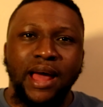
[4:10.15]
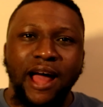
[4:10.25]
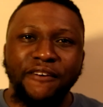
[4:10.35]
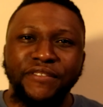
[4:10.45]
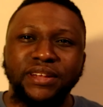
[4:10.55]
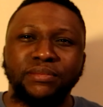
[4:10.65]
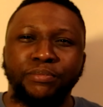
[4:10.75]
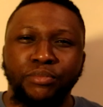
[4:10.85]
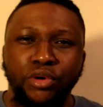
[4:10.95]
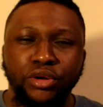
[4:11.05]
having
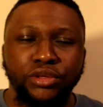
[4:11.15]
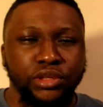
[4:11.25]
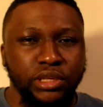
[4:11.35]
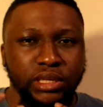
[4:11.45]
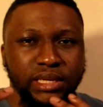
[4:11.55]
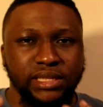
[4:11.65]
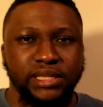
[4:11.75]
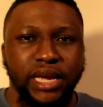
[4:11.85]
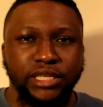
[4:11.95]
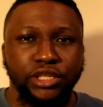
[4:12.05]
more
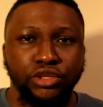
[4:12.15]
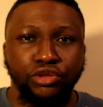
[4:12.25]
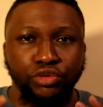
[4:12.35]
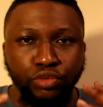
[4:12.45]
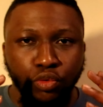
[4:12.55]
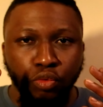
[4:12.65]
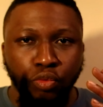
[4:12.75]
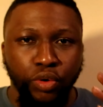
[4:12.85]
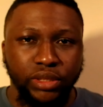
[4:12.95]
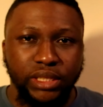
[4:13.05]
insight into
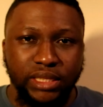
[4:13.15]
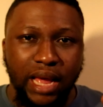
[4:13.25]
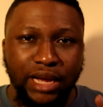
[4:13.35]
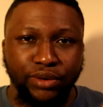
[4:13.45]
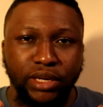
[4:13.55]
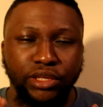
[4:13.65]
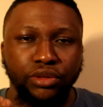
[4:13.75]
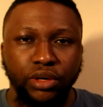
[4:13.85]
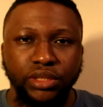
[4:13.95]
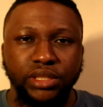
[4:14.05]
what it actually
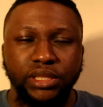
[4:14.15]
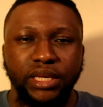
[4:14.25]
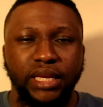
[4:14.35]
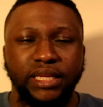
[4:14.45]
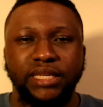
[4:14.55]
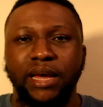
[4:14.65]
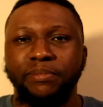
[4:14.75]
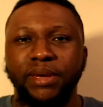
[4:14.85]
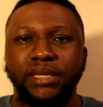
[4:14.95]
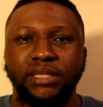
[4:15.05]
does, it's
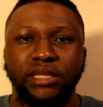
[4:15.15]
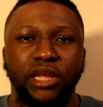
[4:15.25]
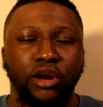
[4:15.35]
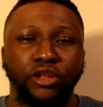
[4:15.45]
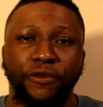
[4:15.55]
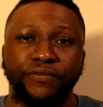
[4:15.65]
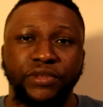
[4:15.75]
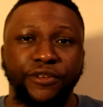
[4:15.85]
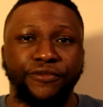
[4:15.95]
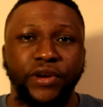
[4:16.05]
amazing. A lot of
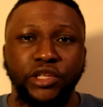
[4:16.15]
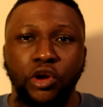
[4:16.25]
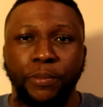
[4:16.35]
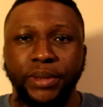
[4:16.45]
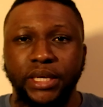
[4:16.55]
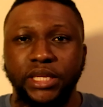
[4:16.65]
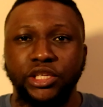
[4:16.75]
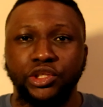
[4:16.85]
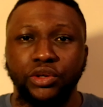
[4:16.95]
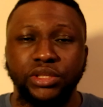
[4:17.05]
different complicated
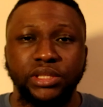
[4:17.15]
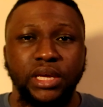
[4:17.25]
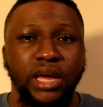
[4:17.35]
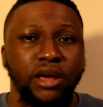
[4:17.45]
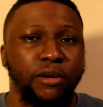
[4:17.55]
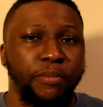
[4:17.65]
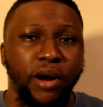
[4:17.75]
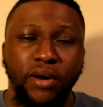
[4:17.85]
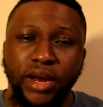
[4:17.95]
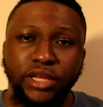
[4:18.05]
shots,
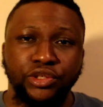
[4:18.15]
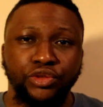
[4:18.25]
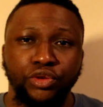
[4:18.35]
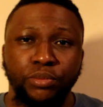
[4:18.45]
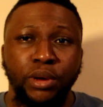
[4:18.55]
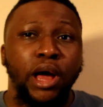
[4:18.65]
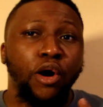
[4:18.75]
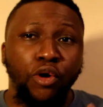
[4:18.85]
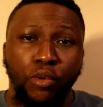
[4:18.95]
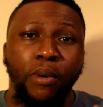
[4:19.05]
parallax zoom.
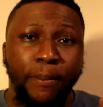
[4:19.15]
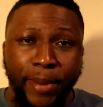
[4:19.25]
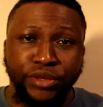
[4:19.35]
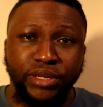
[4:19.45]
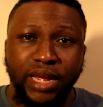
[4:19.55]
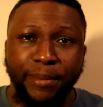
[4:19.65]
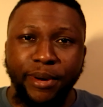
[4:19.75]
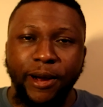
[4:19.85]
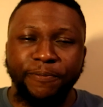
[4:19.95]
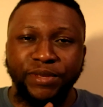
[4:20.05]
Oh, back to the
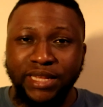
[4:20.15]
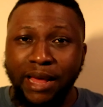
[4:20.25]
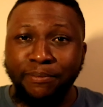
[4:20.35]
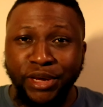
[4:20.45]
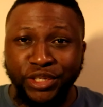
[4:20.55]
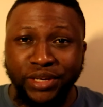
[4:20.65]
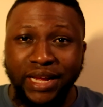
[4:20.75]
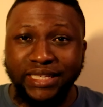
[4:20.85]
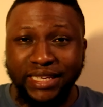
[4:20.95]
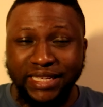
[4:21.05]
camera, did I mention
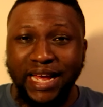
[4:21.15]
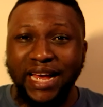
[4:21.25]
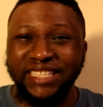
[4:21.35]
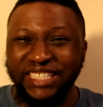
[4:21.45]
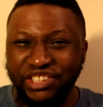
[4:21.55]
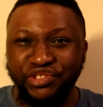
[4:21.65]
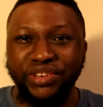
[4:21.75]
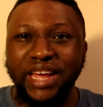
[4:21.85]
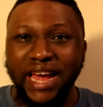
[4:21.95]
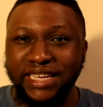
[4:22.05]
that it has
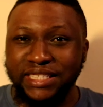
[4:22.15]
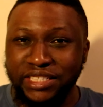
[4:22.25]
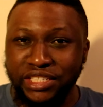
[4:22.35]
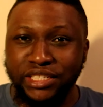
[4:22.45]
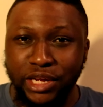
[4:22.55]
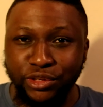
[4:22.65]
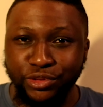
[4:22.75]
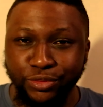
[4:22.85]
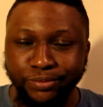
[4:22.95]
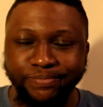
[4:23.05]
3x digital
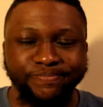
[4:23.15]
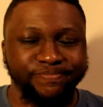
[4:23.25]
zoom?